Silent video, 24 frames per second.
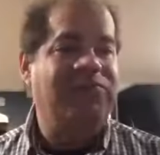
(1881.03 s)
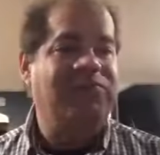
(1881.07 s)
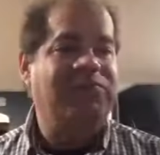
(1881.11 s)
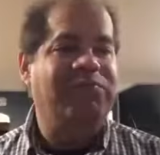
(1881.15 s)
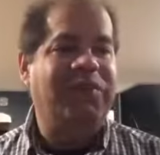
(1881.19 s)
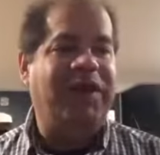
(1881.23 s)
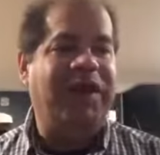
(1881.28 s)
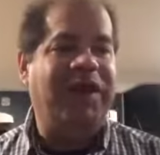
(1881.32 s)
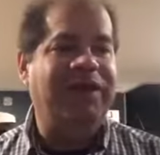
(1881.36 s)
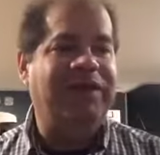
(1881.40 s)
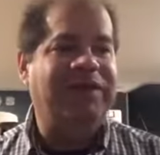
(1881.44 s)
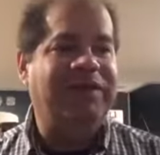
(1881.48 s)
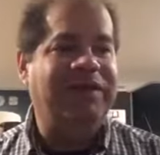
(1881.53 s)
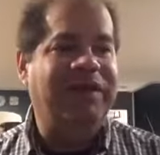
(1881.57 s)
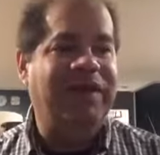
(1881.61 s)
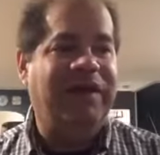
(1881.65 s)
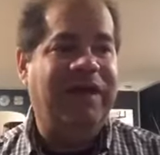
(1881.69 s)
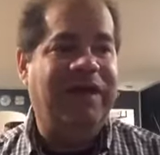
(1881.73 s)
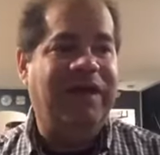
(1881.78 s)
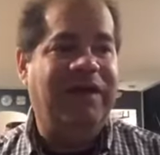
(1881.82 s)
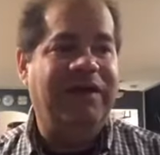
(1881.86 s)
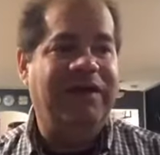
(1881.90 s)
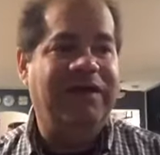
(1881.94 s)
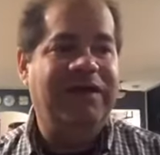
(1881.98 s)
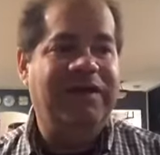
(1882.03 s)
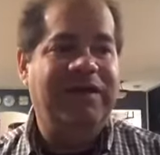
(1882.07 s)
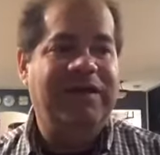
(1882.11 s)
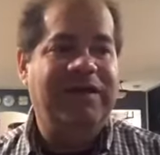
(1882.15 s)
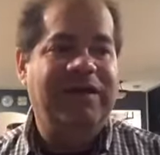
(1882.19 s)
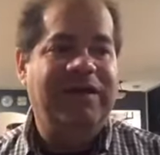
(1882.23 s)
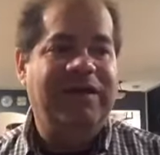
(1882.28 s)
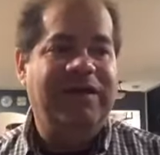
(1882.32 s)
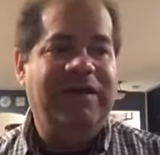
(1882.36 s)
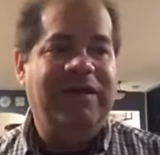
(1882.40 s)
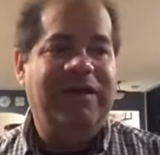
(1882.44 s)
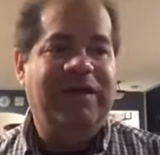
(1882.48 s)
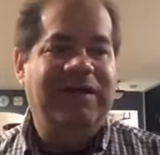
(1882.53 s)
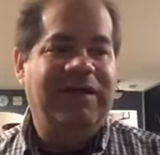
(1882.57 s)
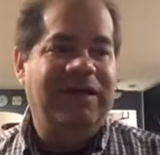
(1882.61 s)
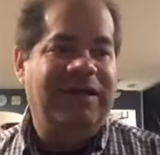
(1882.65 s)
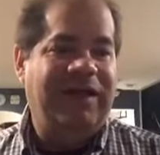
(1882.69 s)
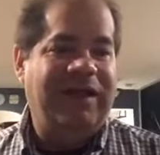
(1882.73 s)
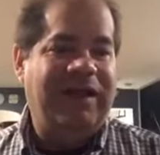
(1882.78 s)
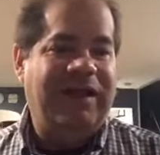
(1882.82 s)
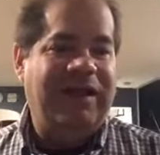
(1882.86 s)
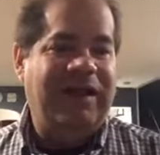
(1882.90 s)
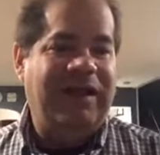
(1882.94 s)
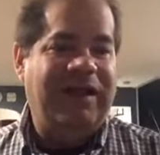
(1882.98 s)
but, uh,
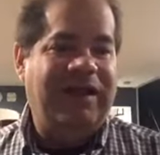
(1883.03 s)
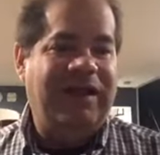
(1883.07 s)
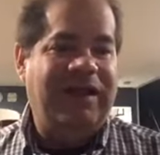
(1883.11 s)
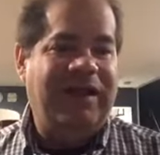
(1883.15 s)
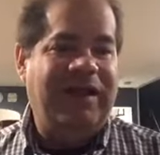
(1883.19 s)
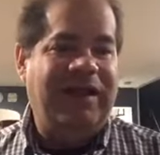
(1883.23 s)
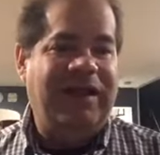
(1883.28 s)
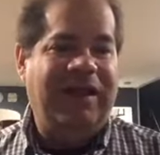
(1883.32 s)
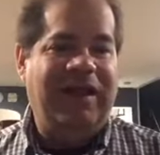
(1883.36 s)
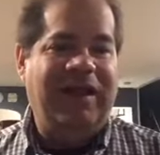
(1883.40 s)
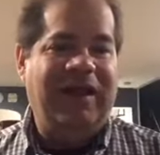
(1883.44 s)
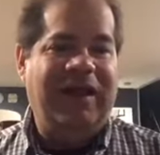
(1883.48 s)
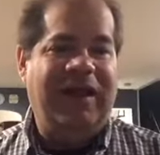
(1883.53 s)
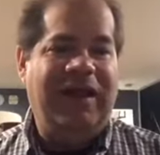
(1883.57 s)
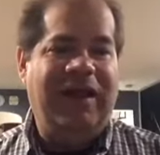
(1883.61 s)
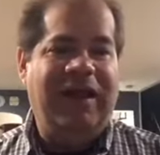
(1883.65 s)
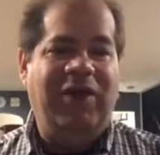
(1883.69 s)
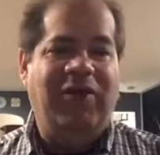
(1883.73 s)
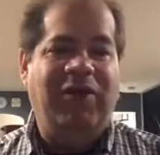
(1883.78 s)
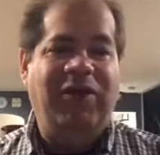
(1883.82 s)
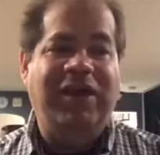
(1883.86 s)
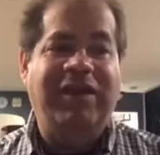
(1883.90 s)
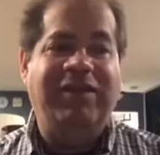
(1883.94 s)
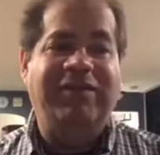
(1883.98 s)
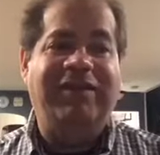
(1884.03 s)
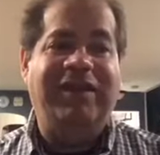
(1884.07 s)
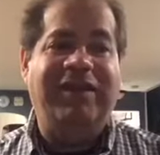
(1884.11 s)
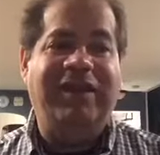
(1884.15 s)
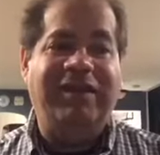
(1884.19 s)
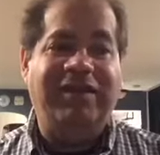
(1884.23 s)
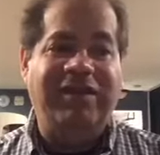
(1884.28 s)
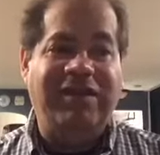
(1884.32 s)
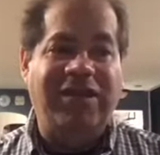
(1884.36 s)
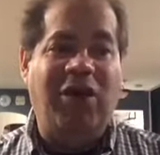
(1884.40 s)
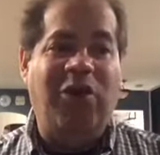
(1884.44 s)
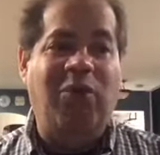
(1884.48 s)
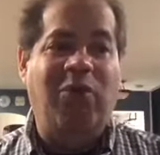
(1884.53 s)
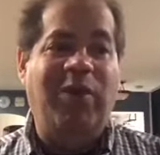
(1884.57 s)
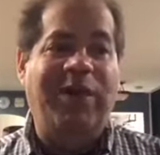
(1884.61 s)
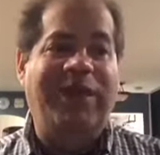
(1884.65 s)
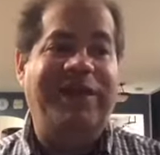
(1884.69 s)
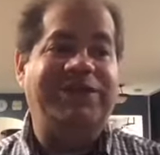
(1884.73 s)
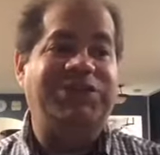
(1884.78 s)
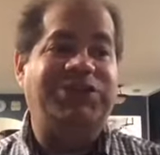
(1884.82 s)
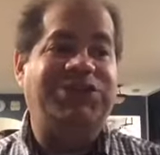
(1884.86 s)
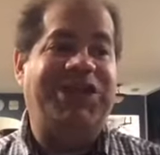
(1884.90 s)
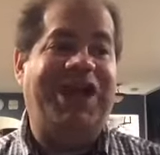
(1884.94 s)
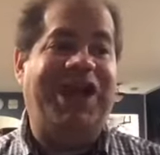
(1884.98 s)
you know, he's in a
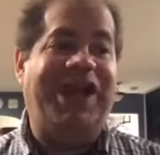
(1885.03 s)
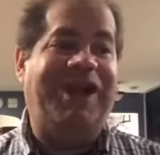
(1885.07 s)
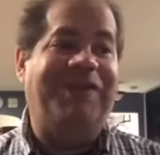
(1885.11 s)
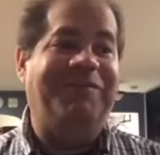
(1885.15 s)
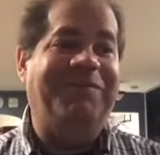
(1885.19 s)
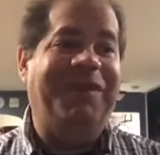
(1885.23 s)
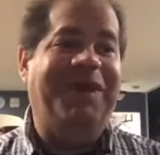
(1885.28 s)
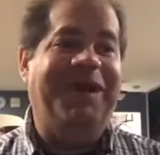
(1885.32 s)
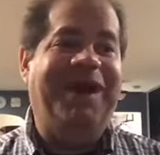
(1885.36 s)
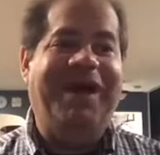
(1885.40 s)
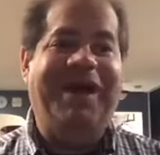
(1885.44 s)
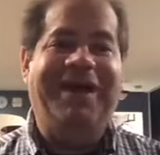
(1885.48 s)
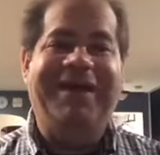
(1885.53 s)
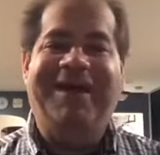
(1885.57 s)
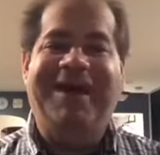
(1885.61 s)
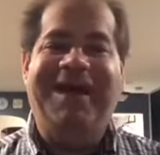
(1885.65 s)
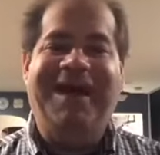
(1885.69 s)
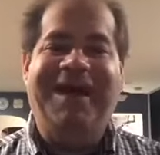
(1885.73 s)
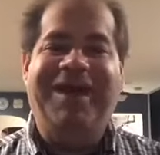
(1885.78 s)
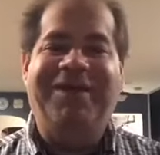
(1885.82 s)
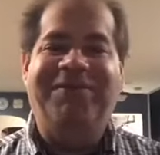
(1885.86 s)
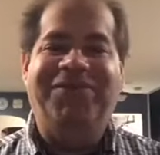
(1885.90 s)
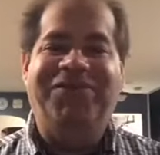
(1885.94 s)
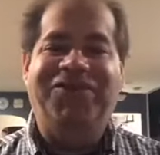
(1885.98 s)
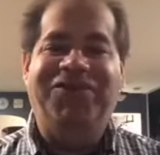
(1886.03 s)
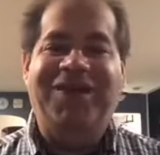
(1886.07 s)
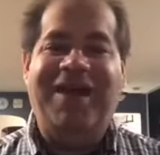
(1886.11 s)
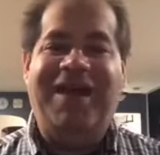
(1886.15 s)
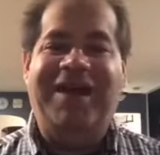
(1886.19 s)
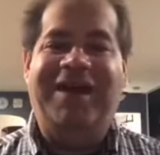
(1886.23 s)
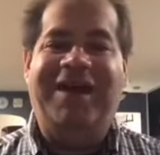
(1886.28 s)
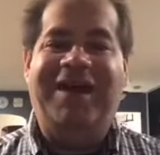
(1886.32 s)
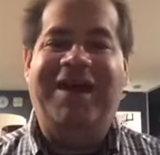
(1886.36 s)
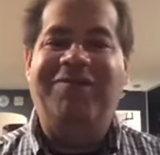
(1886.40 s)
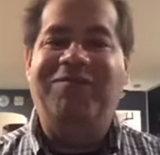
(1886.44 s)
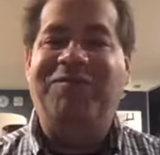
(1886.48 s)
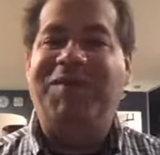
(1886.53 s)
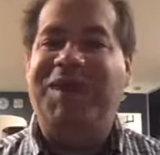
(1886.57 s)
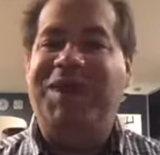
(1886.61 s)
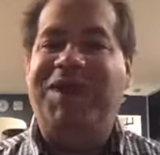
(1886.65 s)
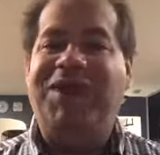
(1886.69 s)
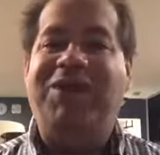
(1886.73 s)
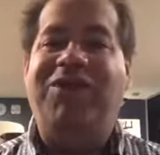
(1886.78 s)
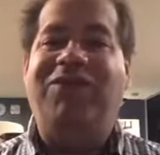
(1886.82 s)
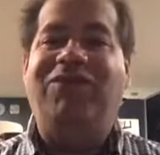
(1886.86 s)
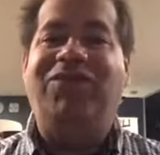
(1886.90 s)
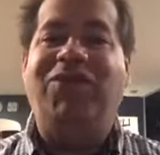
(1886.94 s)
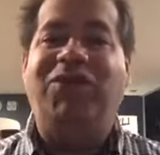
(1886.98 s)
no-win job. I, I've said it. I've been
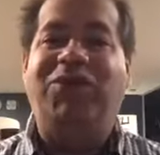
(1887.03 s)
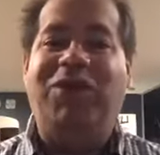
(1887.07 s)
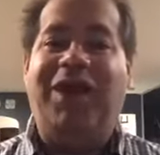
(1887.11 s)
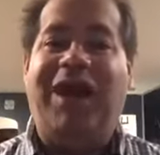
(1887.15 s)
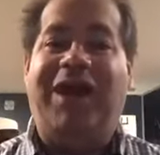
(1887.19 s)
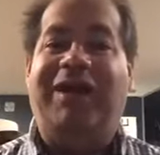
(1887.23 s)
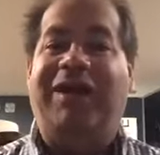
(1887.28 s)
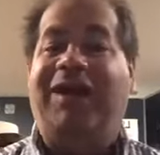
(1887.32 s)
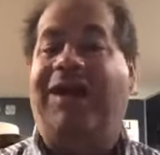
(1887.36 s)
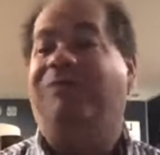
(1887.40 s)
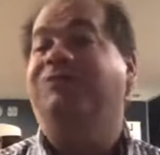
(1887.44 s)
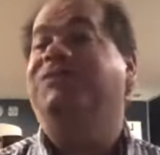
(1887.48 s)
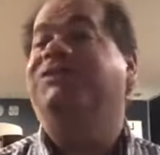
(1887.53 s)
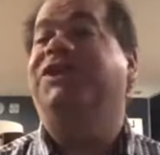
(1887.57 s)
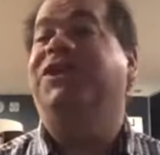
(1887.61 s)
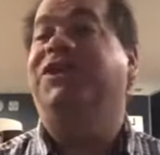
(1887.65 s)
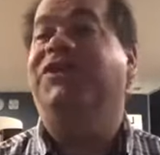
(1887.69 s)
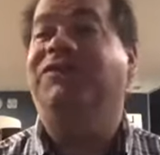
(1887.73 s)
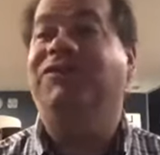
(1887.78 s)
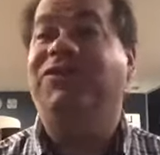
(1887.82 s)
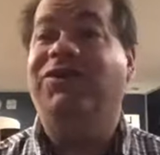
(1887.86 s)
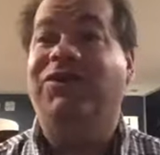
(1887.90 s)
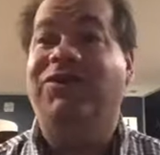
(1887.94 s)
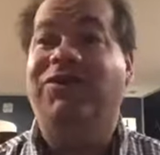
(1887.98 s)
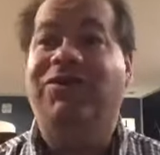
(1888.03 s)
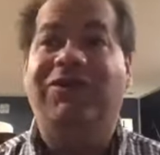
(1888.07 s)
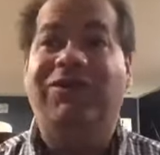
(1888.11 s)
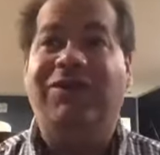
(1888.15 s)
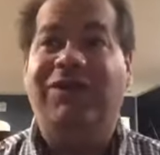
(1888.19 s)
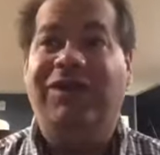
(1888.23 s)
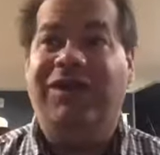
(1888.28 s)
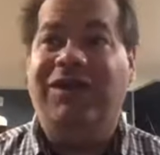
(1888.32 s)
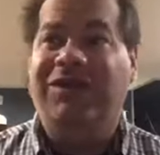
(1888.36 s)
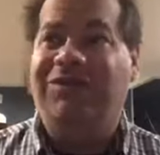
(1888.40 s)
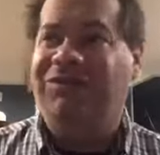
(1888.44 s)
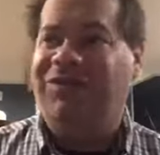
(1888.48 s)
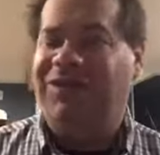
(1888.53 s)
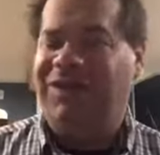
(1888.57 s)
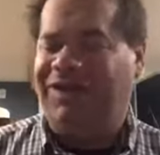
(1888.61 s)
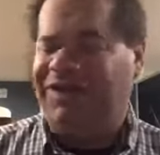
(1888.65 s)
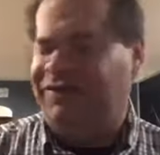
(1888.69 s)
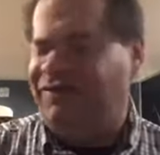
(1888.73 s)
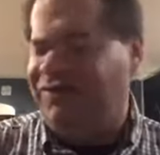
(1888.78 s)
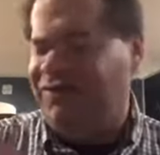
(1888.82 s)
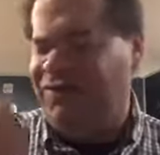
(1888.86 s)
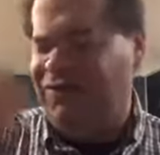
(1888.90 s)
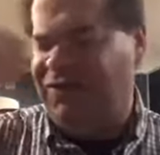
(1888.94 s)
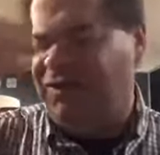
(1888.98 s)
interviewed on it. I was interviewed, you know, the
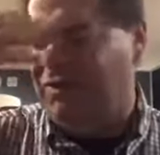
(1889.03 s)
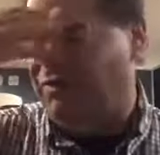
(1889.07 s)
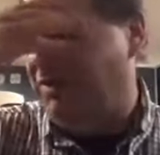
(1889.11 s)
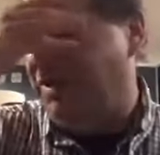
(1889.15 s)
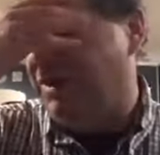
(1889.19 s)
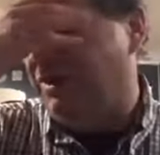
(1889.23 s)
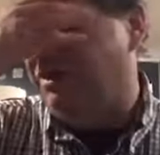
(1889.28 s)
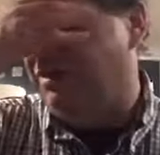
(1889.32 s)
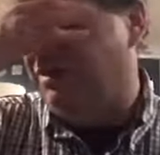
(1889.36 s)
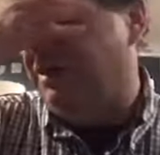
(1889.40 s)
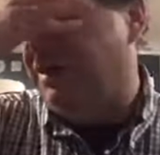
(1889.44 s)
interview that went